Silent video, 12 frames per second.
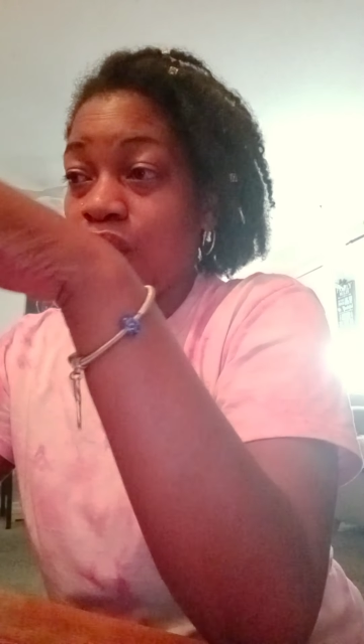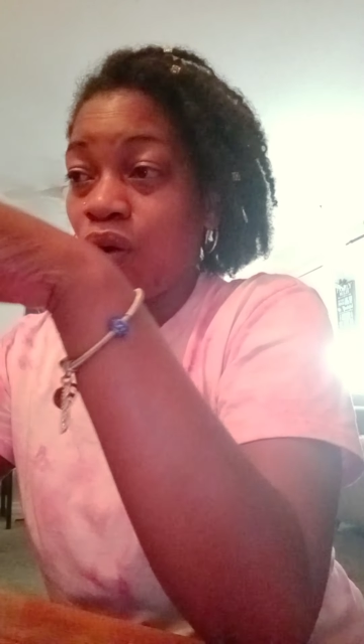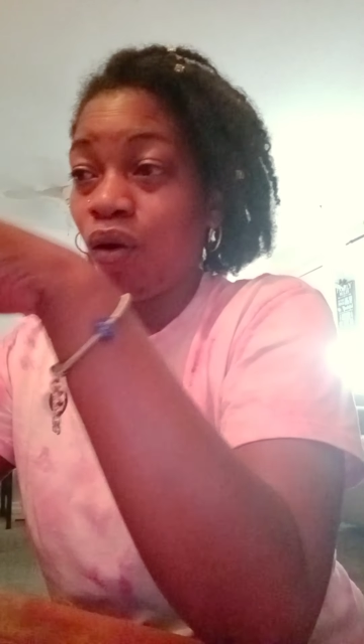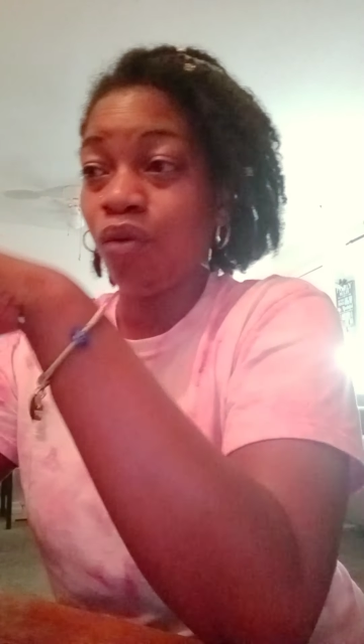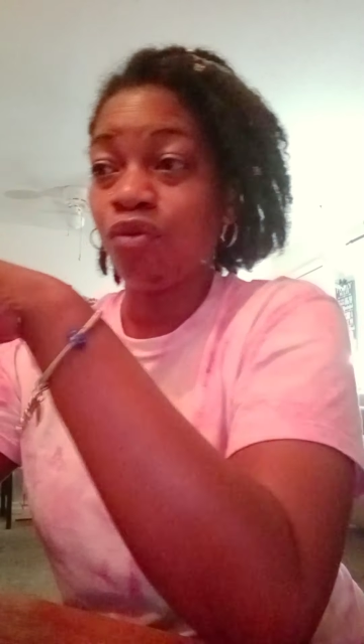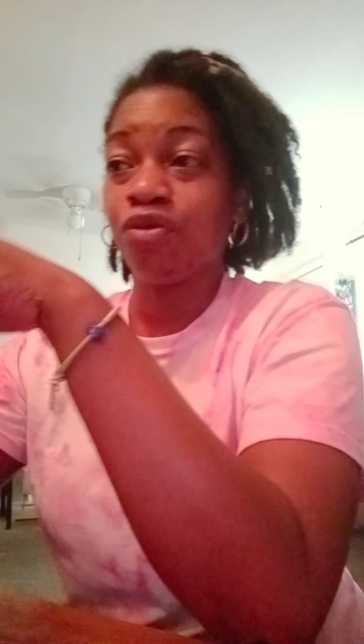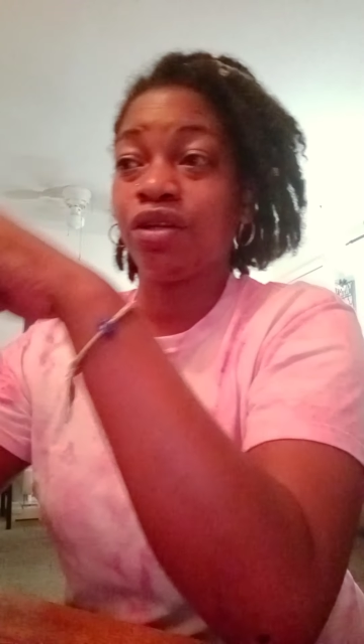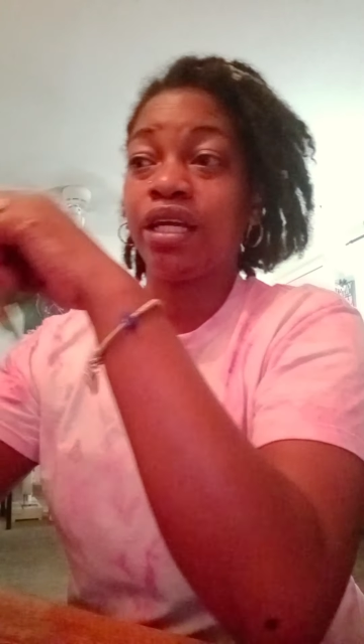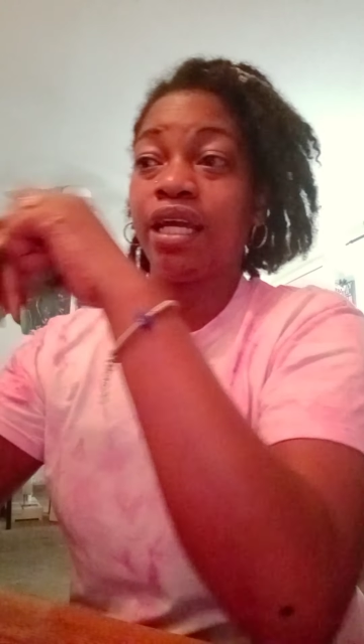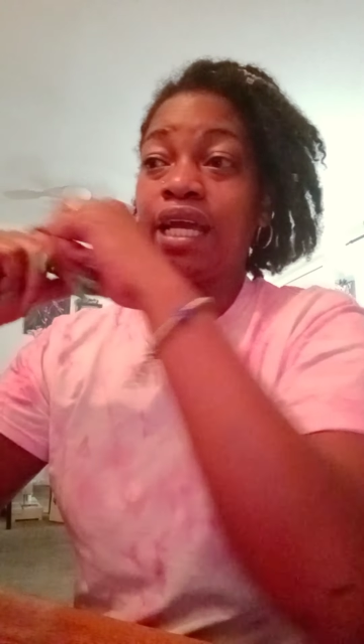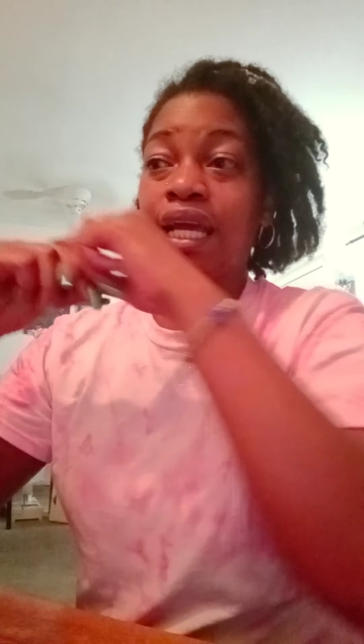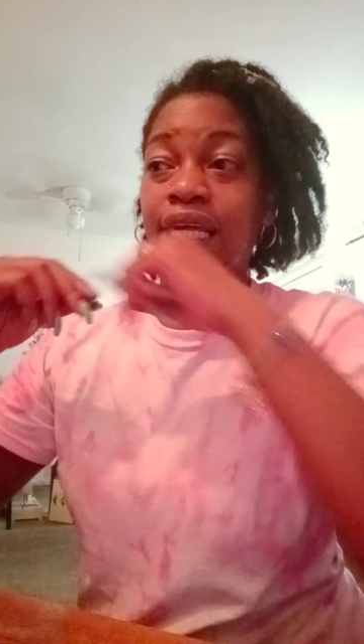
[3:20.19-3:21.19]

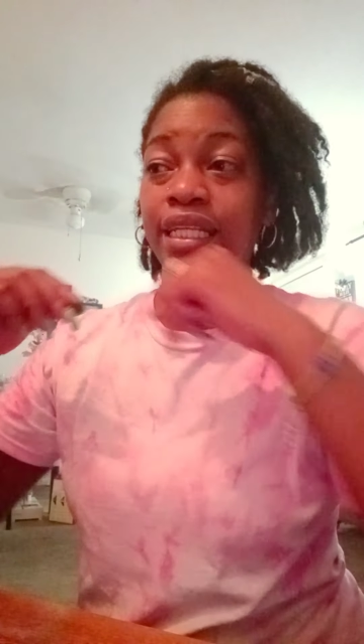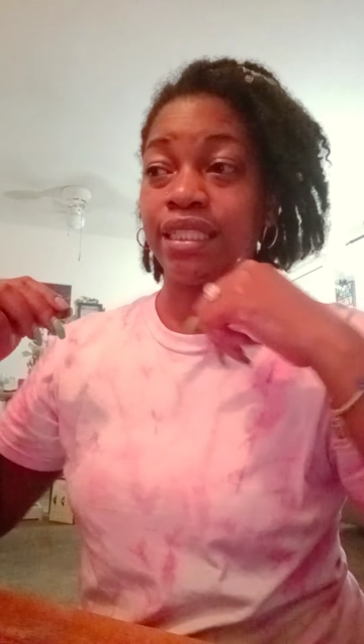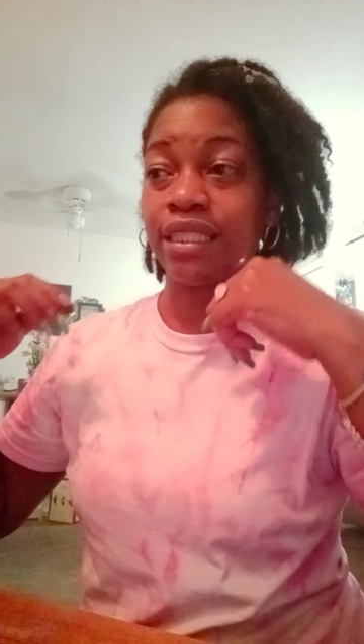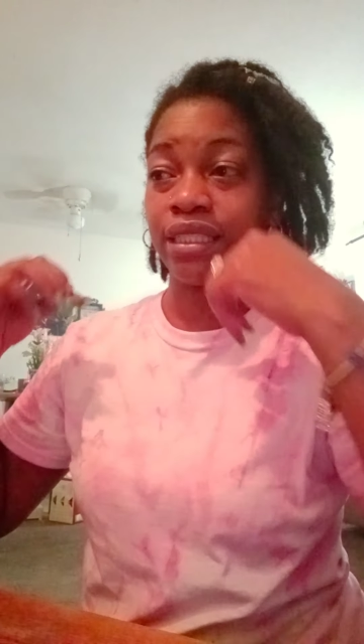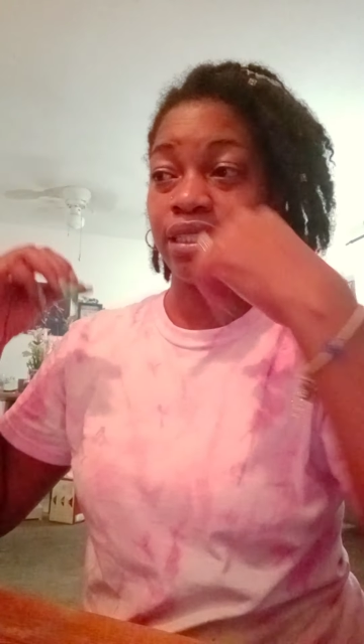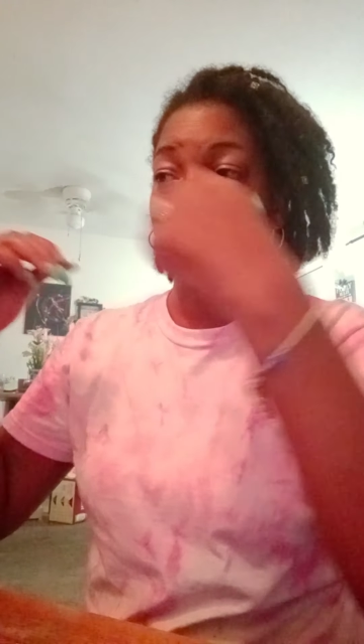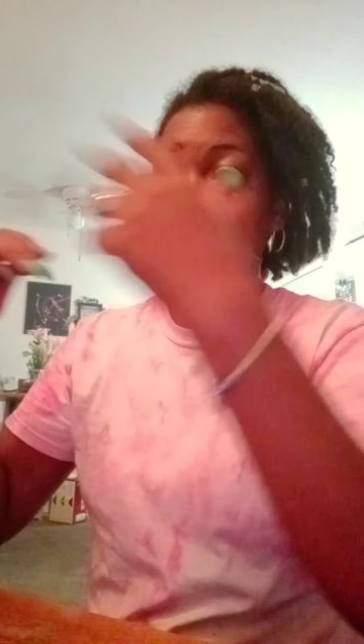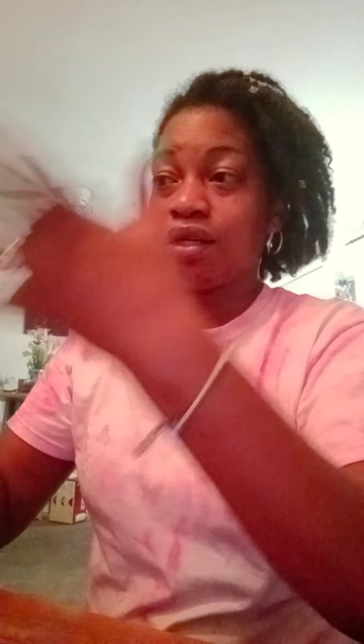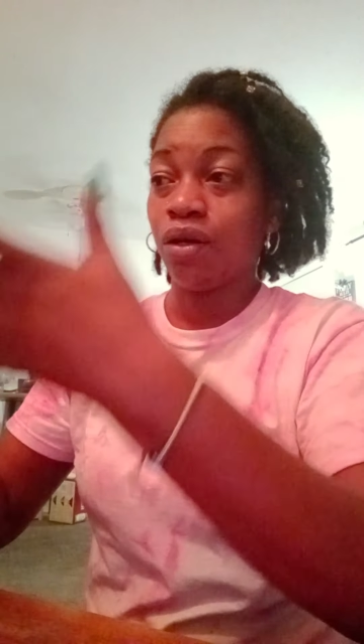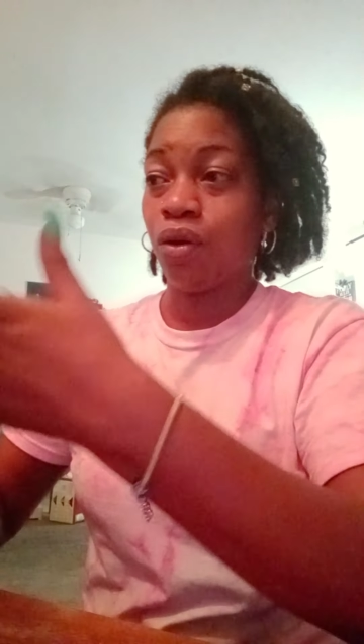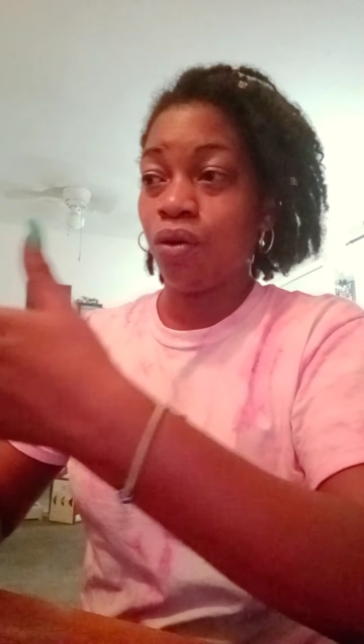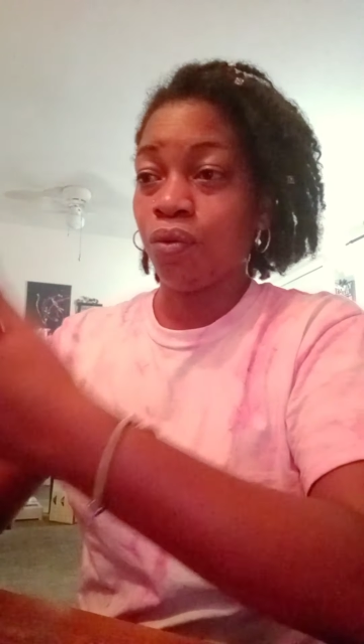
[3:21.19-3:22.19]
hopefully it's
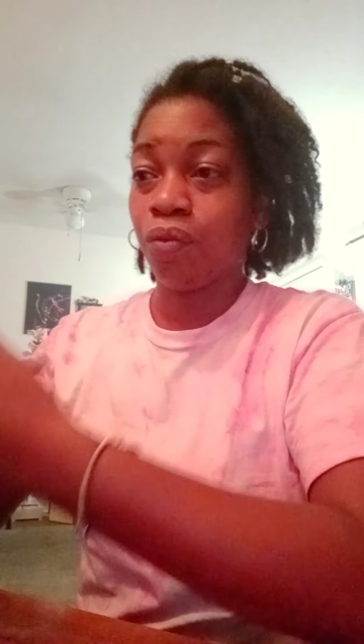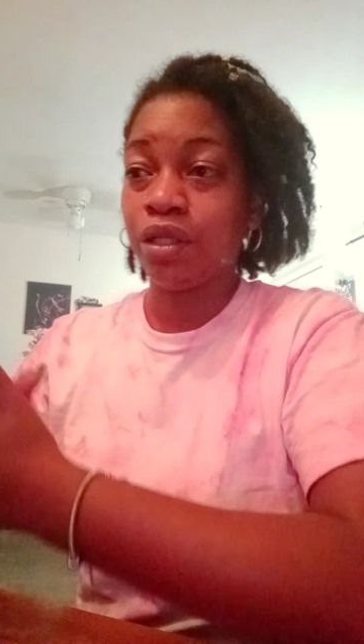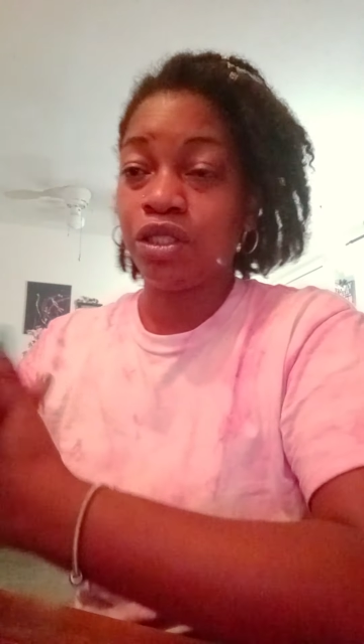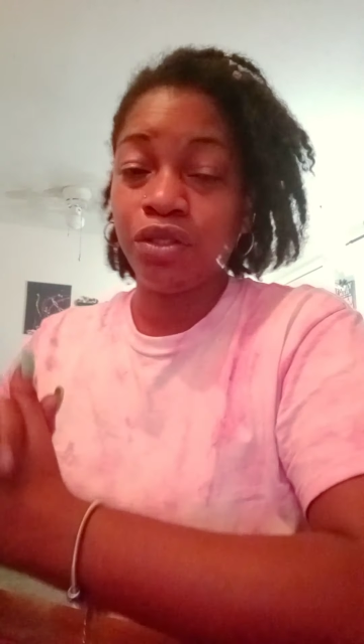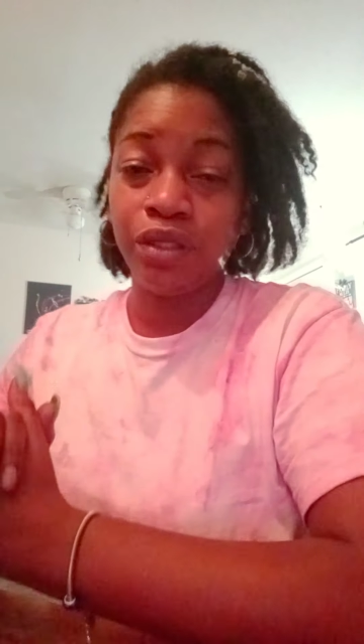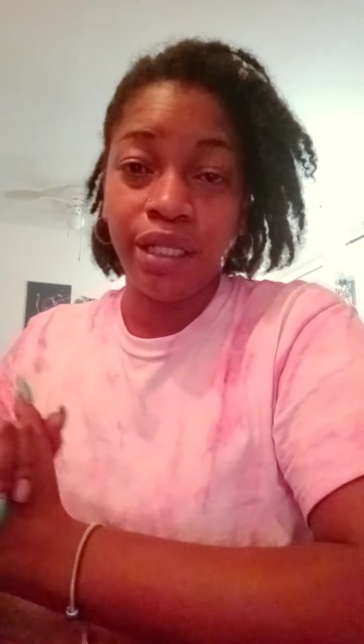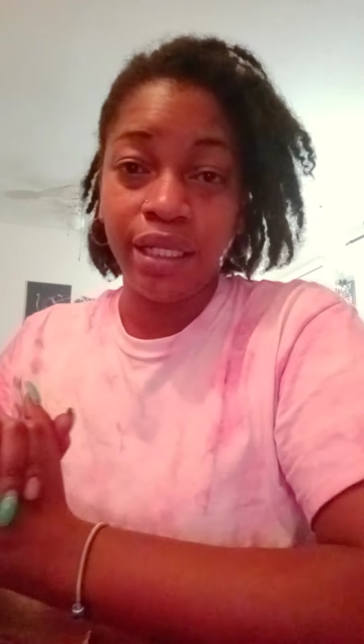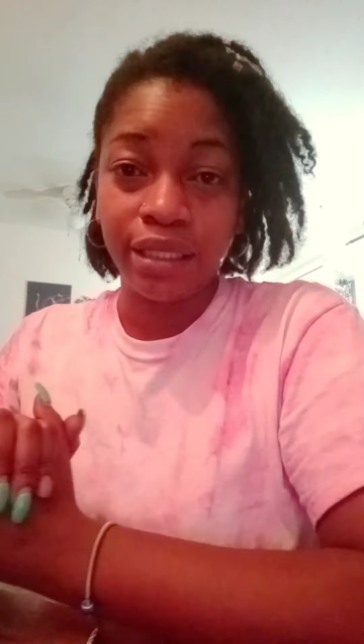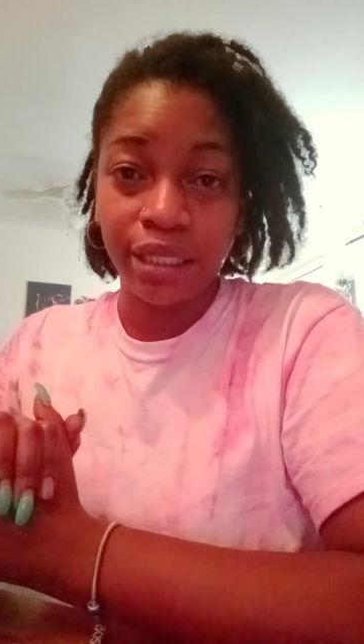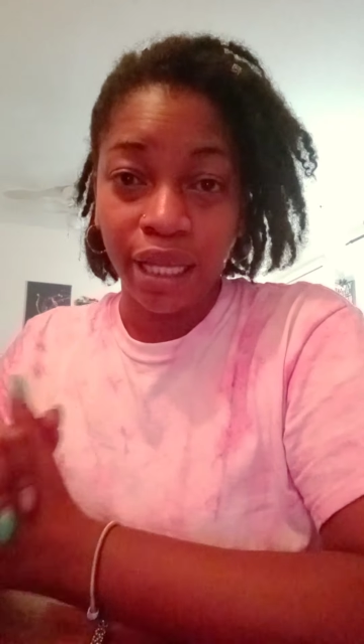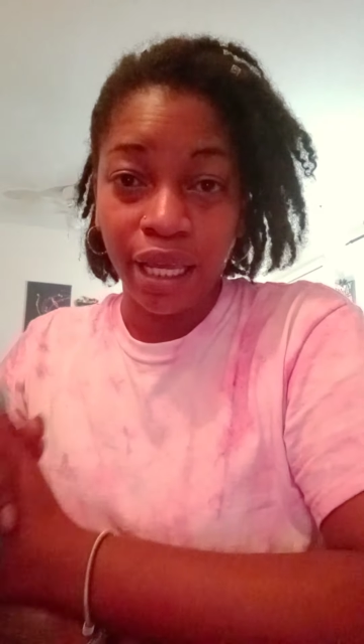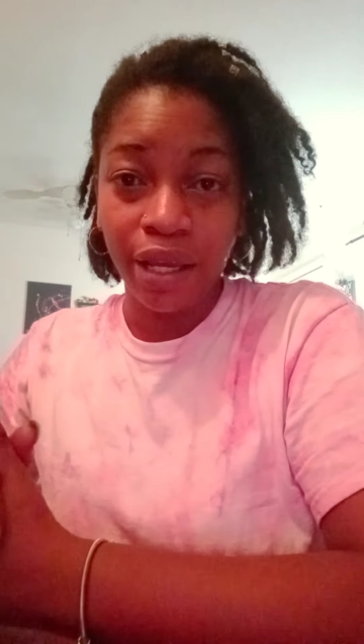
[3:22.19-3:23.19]
what you need
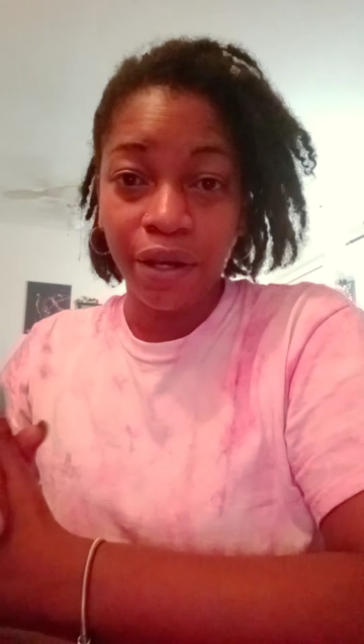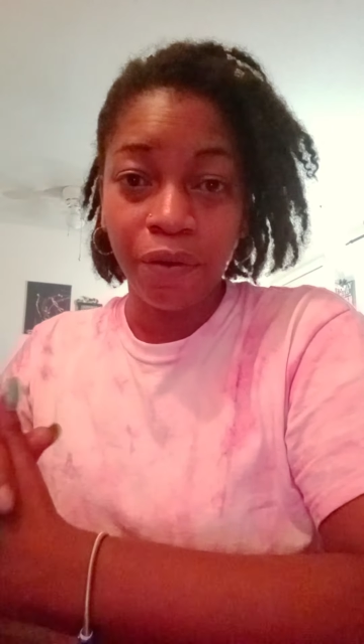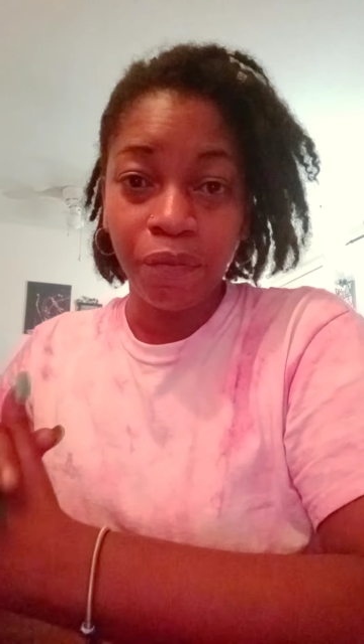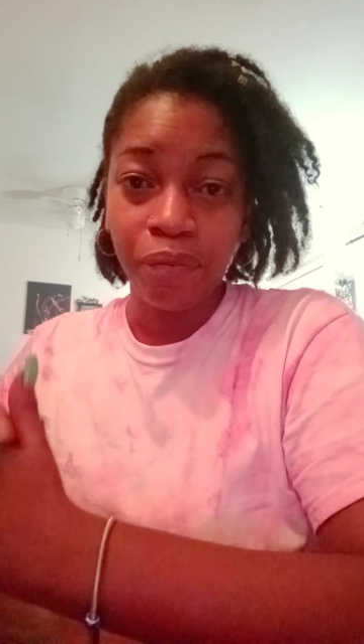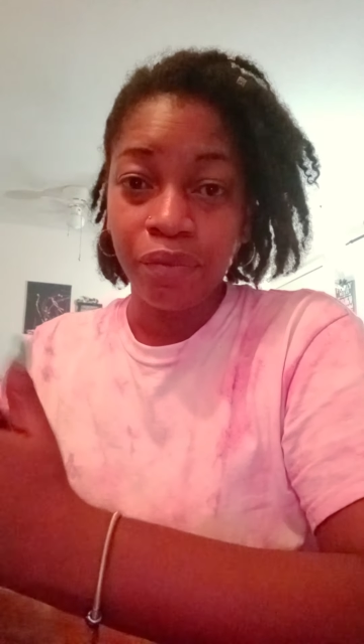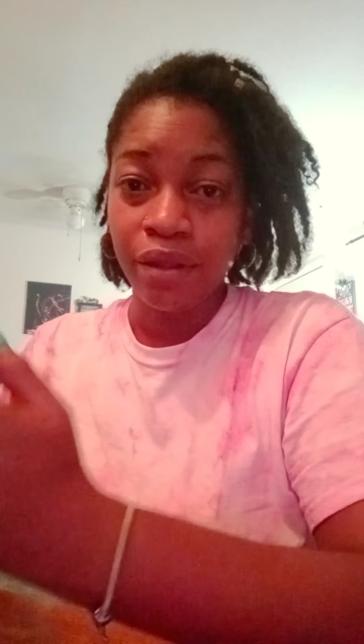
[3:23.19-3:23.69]
to hear.